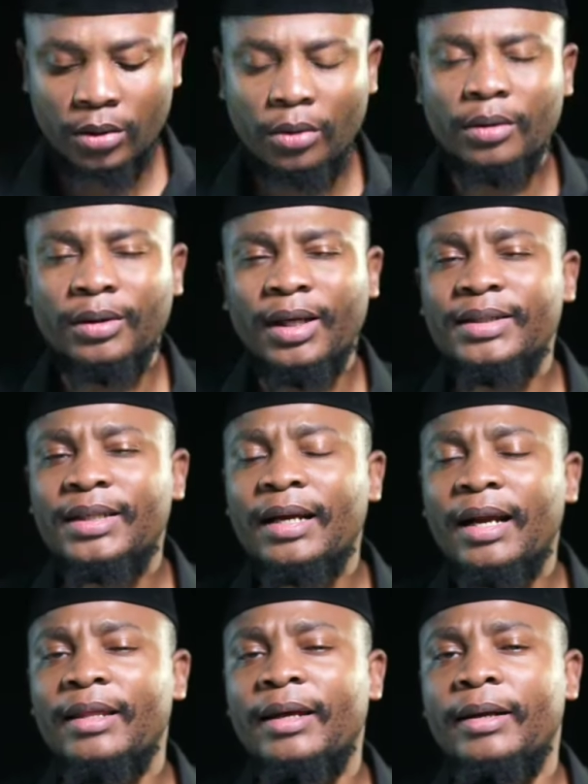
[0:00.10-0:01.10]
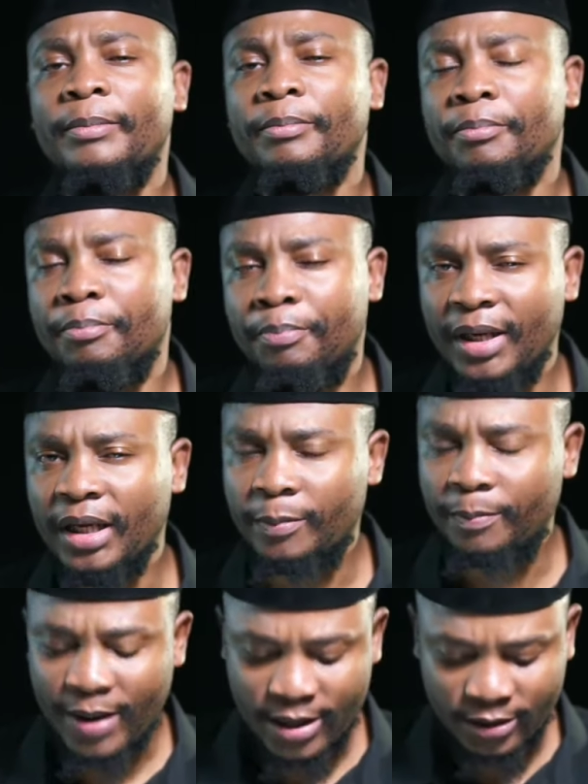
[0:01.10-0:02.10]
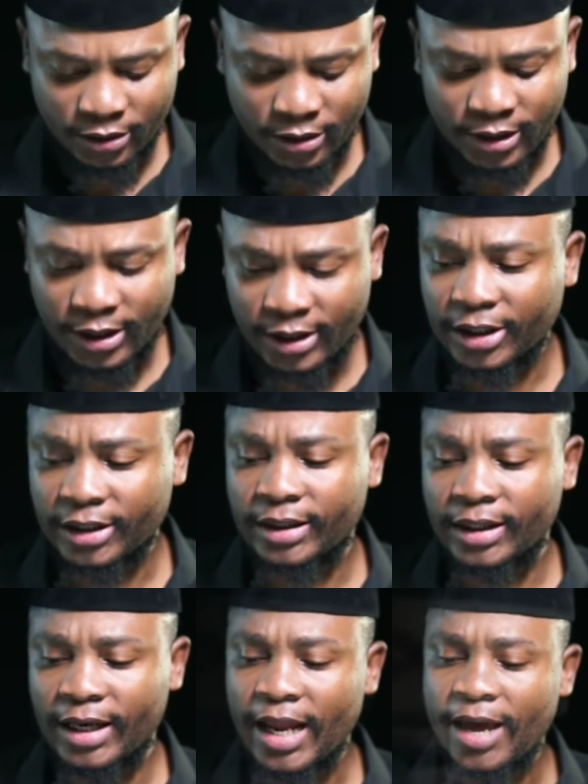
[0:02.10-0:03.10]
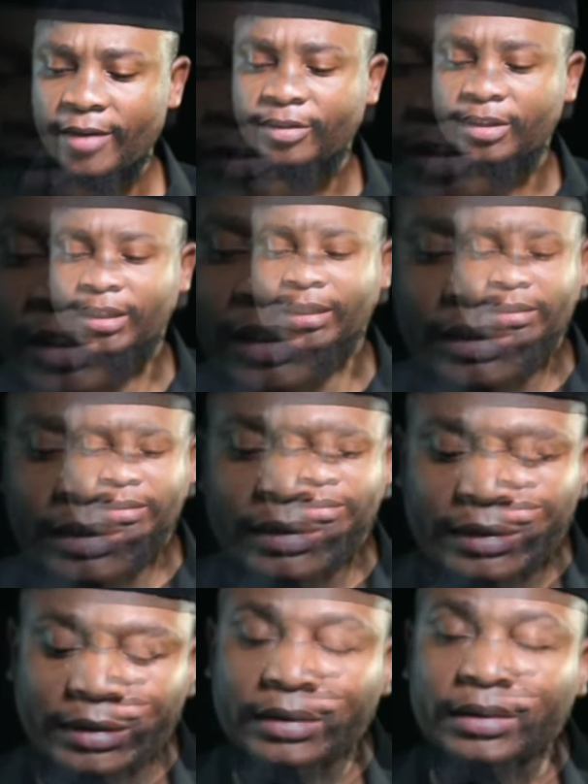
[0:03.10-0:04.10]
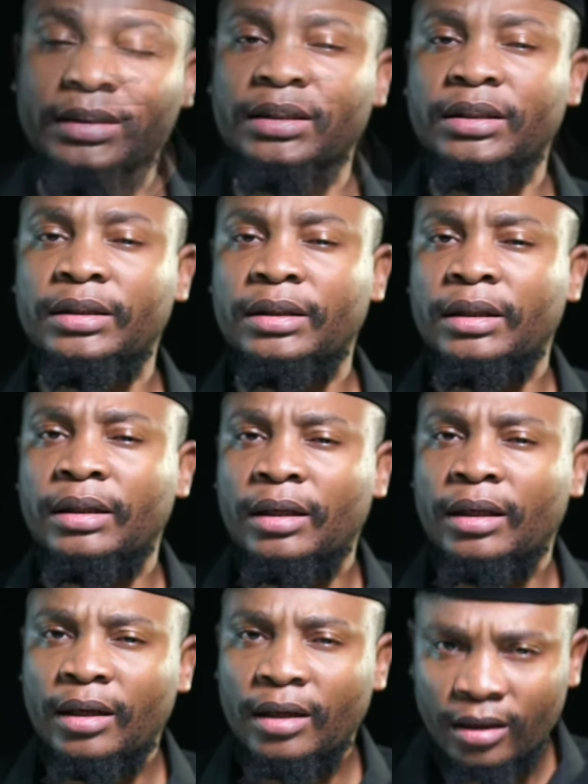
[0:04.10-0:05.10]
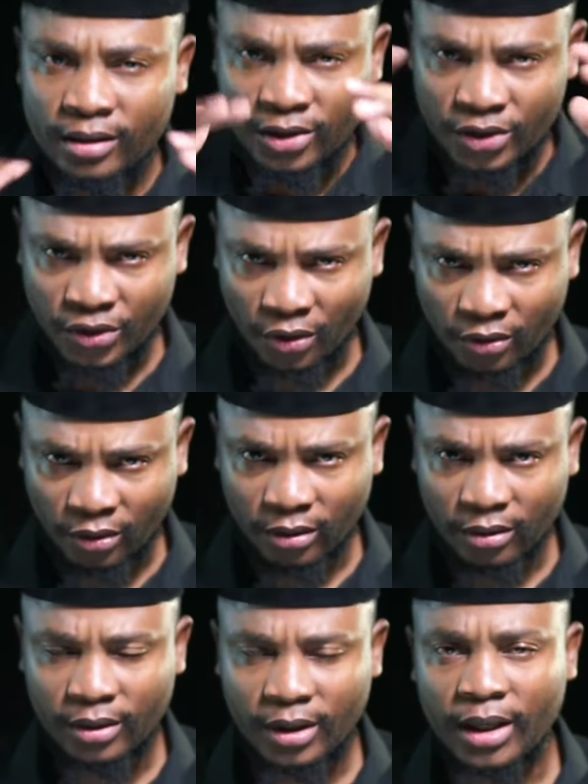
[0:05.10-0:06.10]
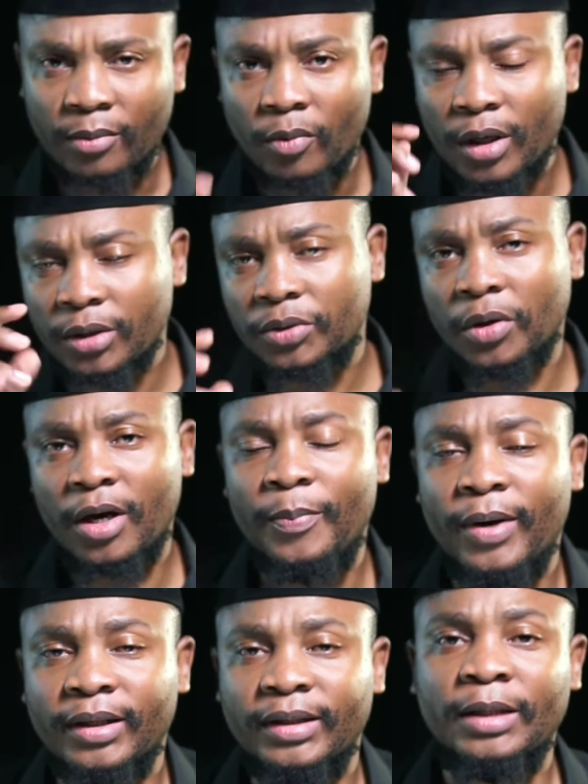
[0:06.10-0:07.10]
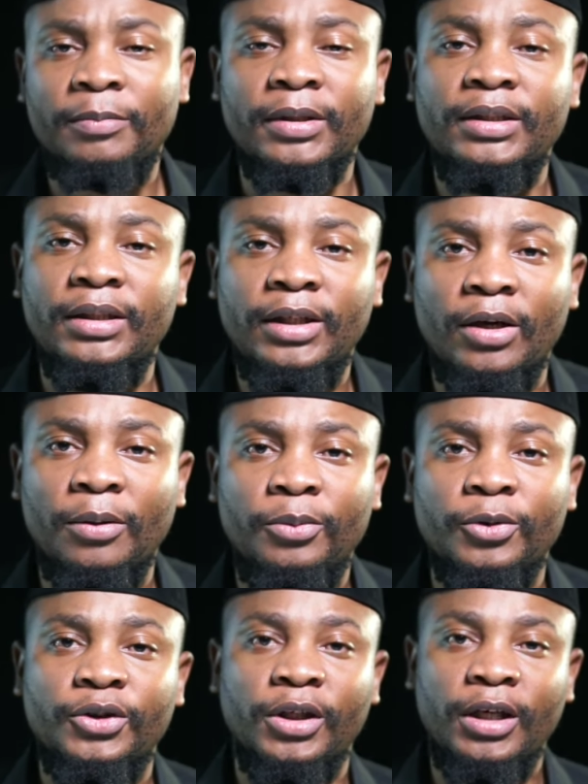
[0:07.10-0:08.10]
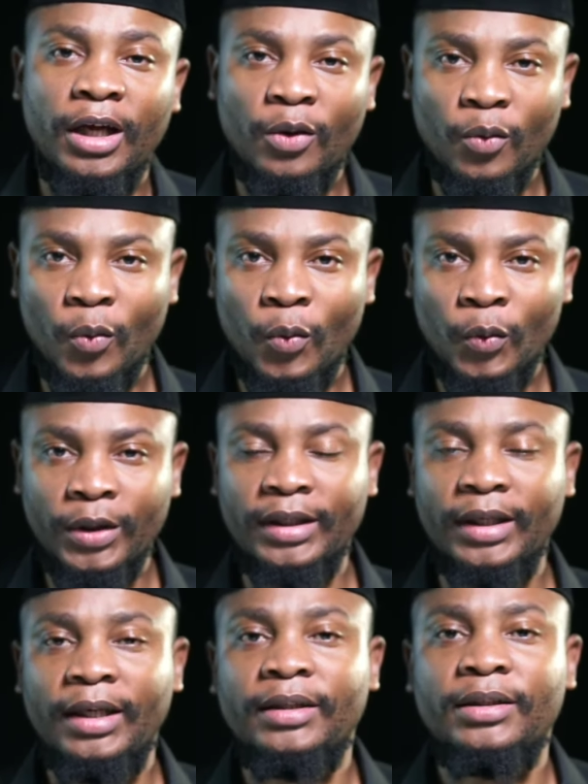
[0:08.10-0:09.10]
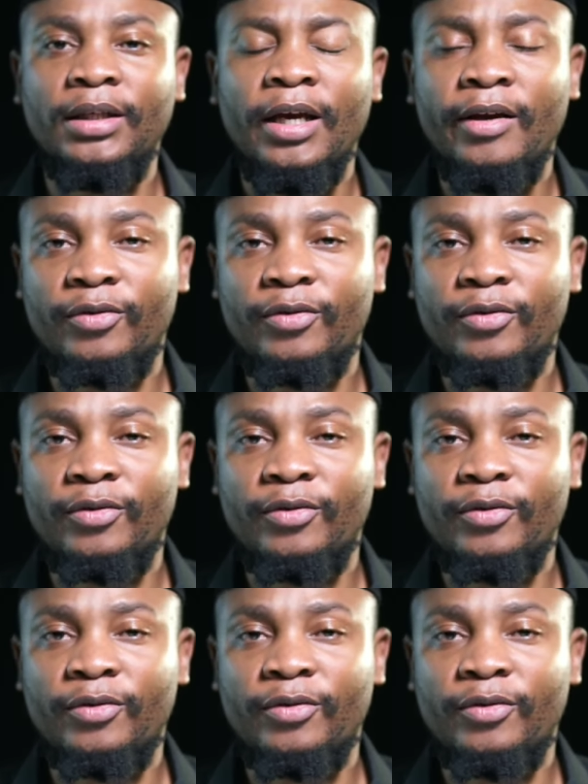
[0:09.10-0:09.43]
So there is another big pastor that just left the ECG circle, and I want to talk about that particular person and who it is.